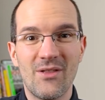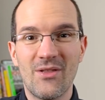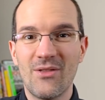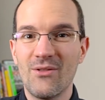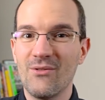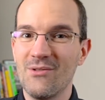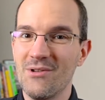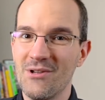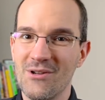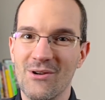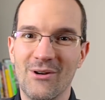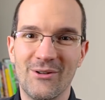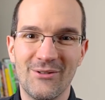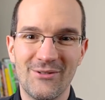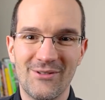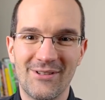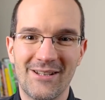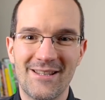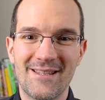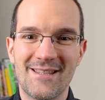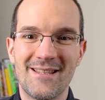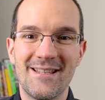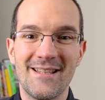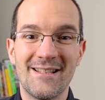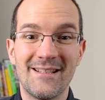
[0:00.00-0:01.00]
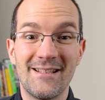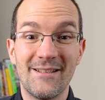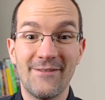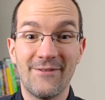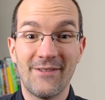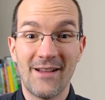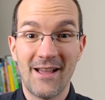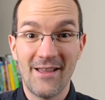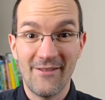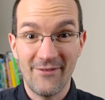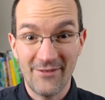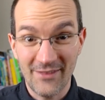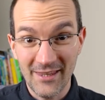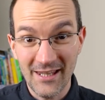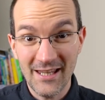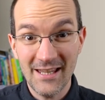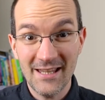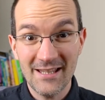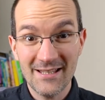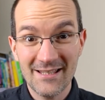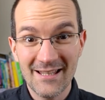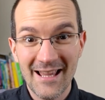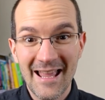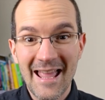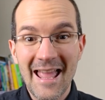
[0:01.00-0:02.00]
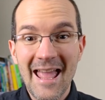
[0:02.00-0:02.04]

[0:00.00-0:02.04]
365 days,